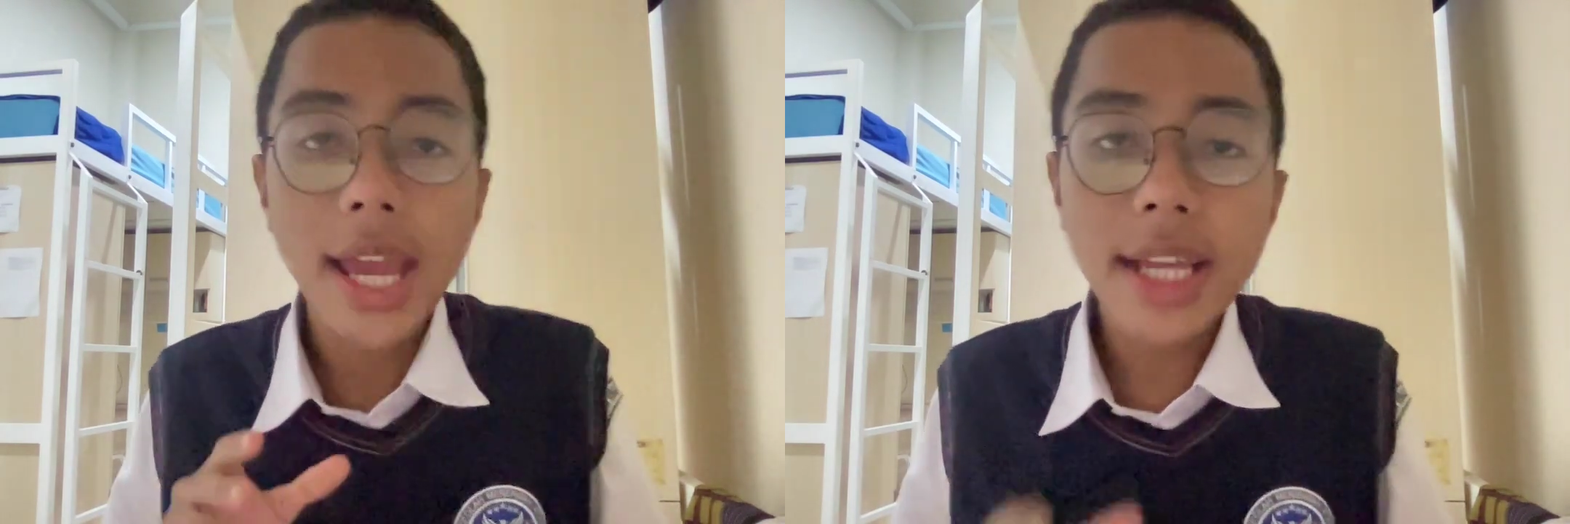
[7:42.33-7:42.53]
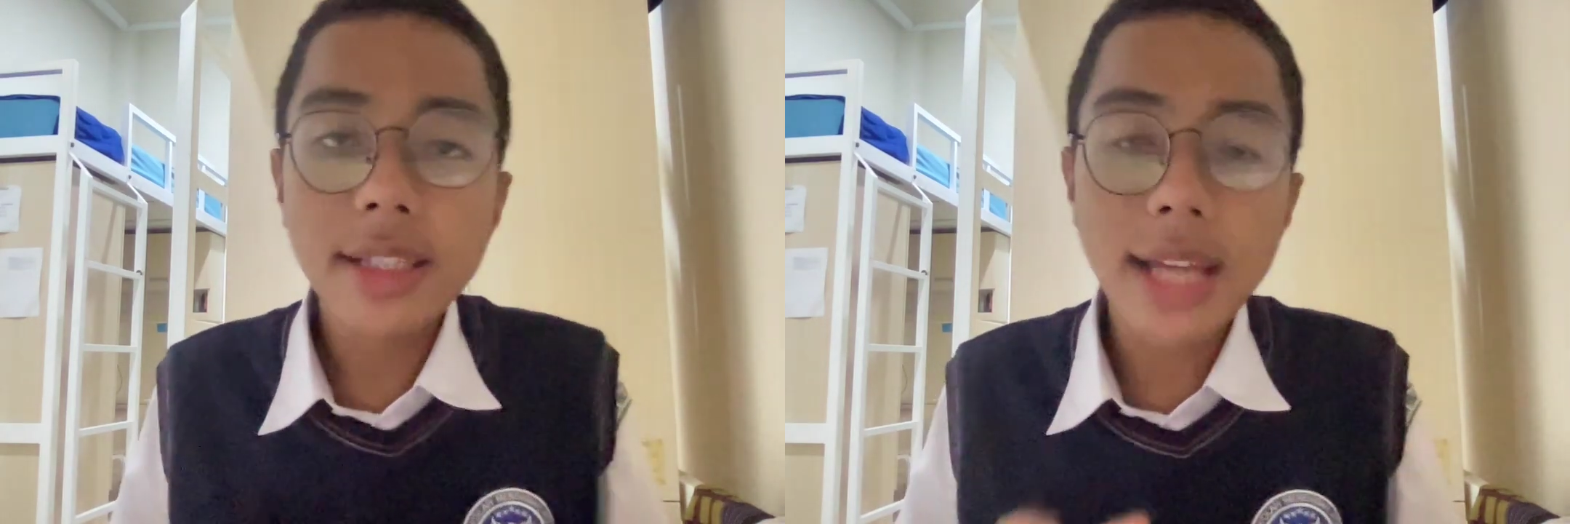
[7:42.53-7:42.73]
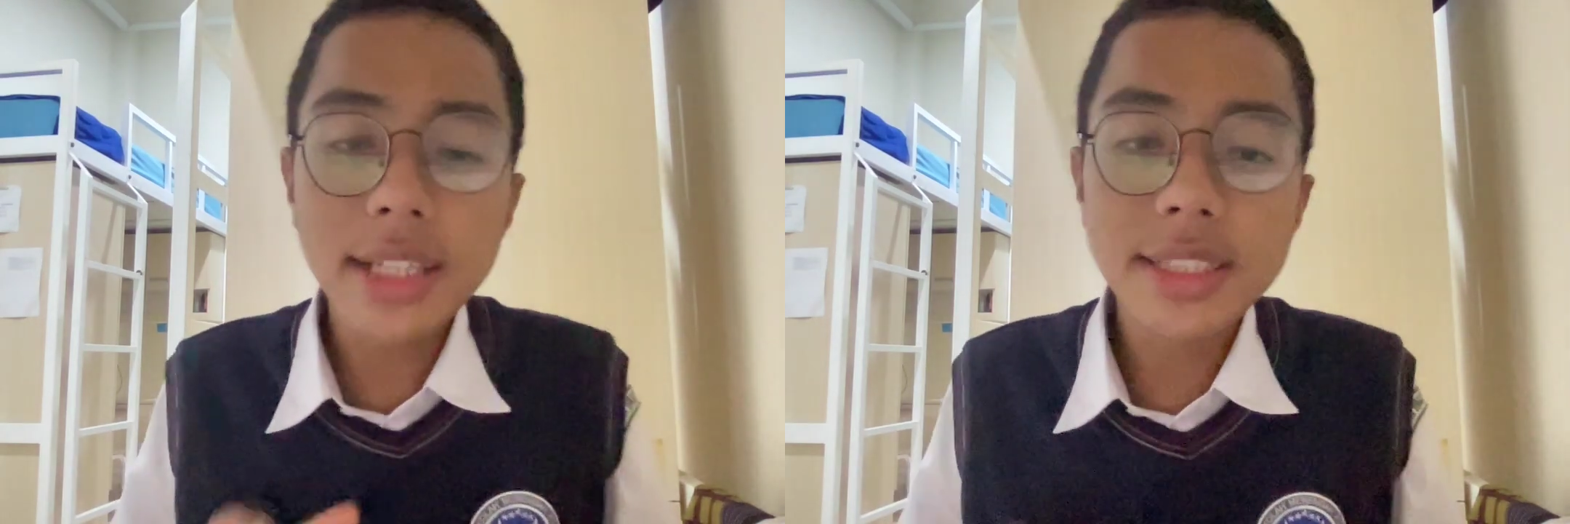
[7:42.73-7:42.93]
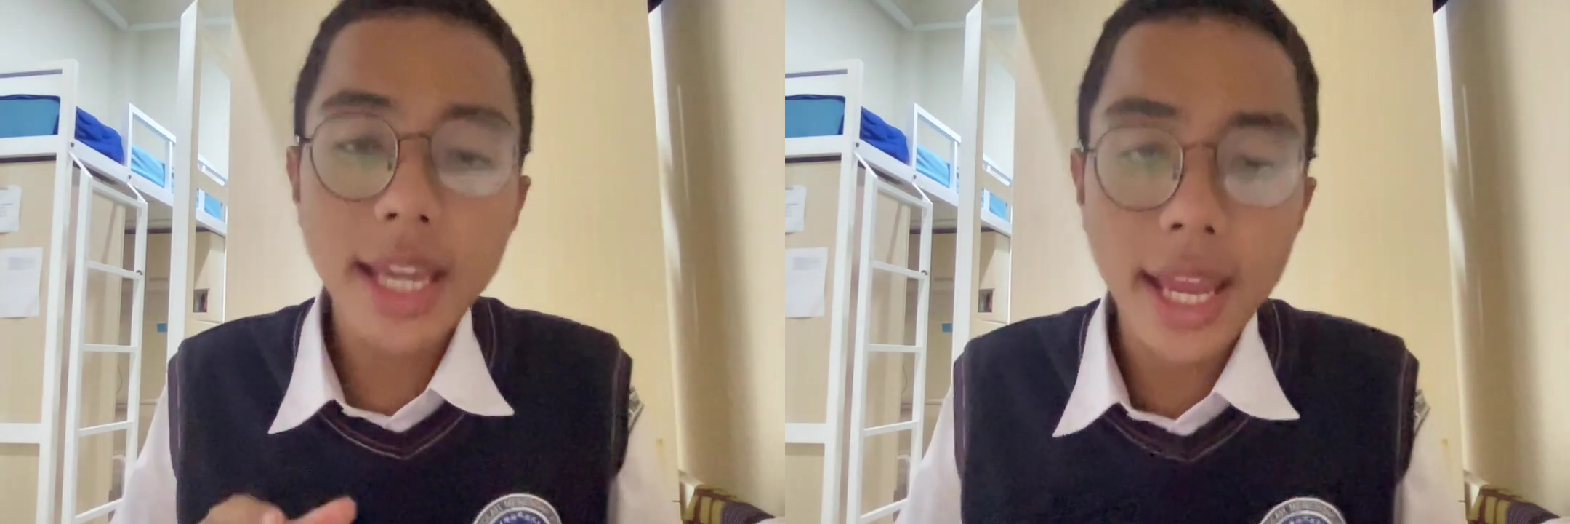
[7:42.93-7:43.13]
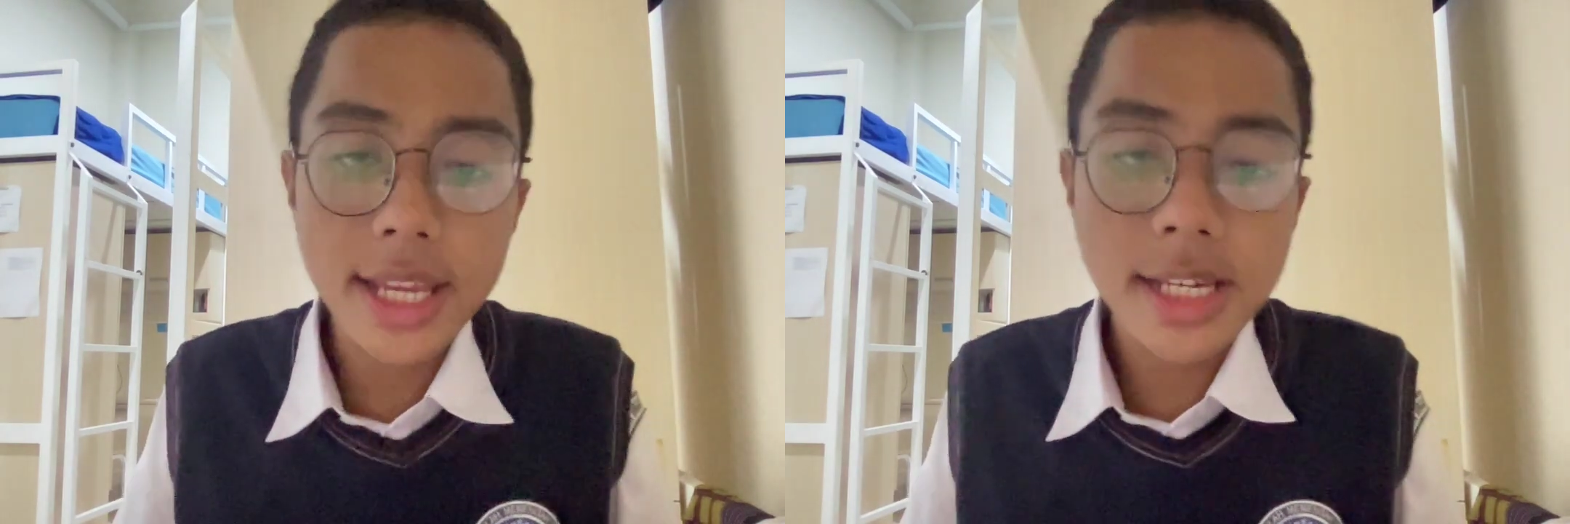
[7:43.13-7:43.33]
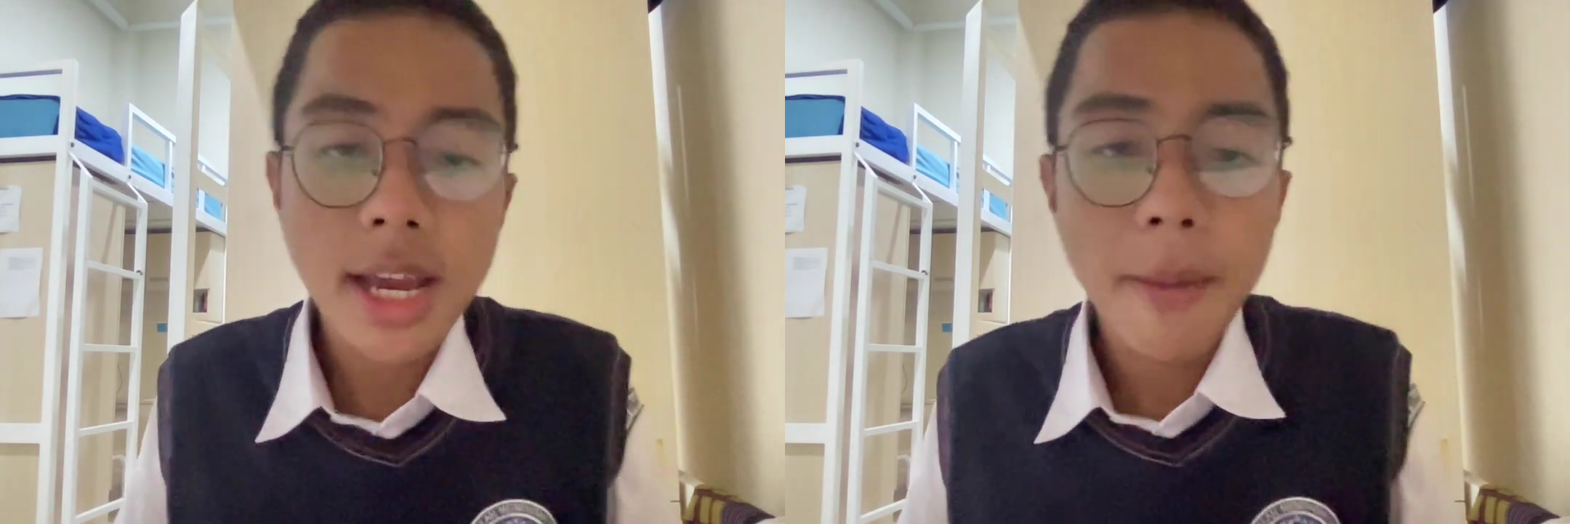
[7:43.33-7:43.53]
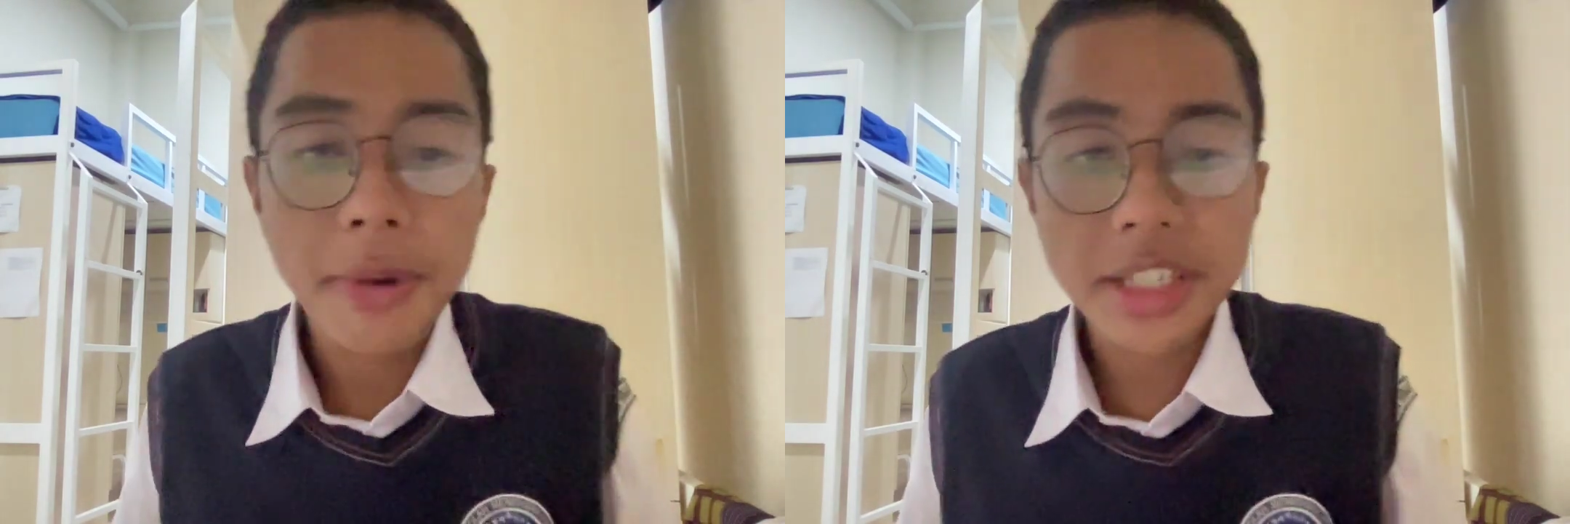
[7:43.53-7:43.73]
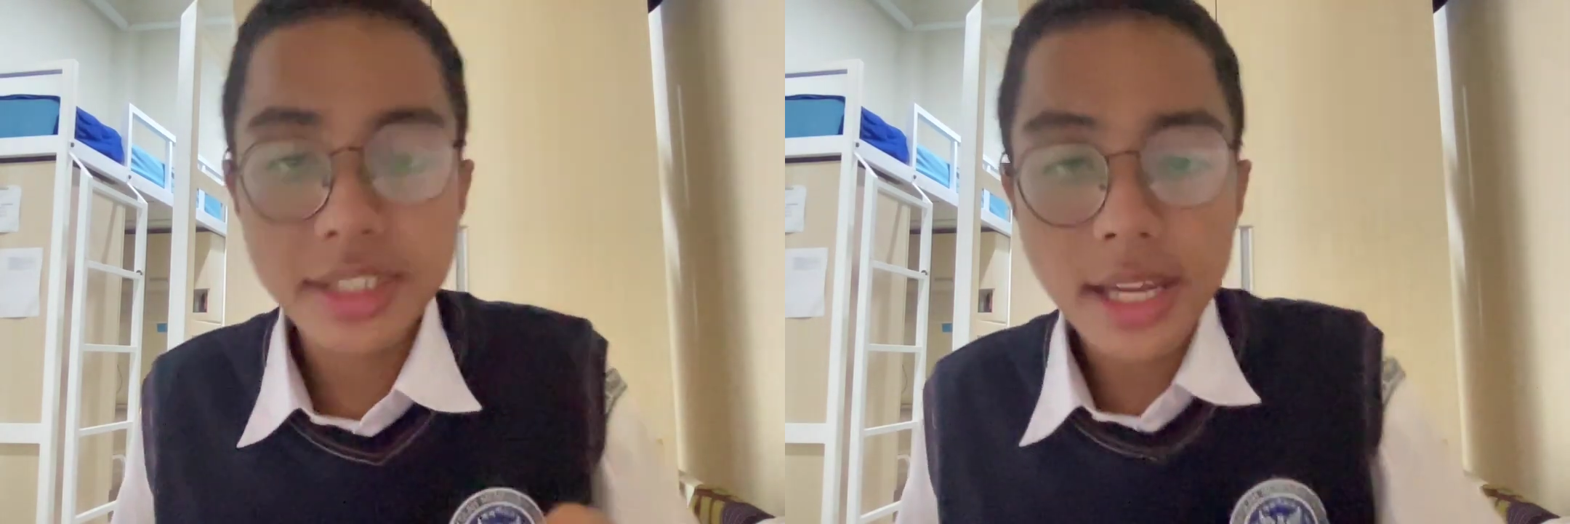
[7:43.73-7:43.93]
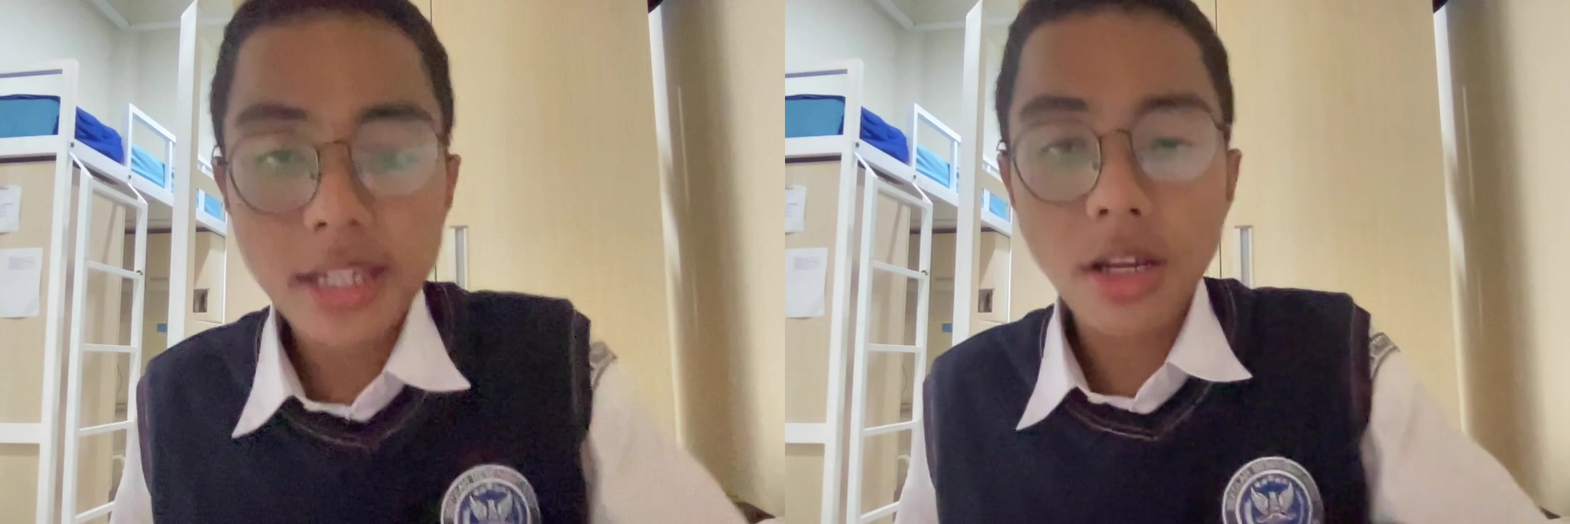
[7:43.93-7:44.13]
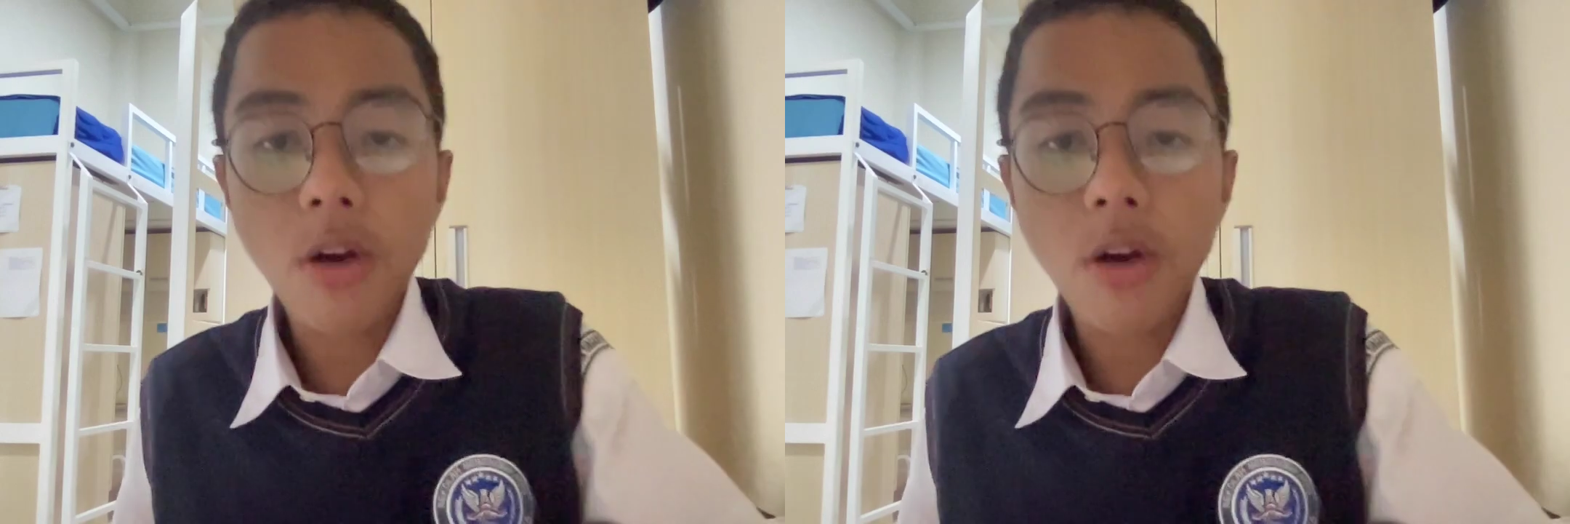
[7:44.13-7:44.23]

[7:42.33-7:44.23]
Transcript: 98%